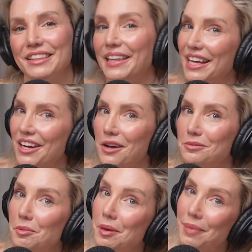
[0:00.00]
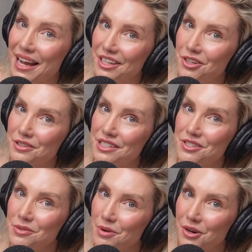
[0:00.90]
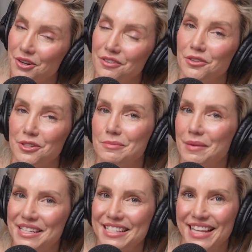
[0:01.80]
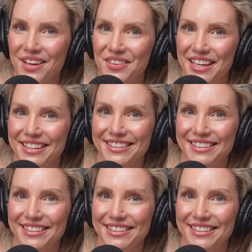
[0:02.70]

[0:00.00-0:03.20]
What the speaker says: Lee and I will be back in your ears tomorrow for Spendy Savey.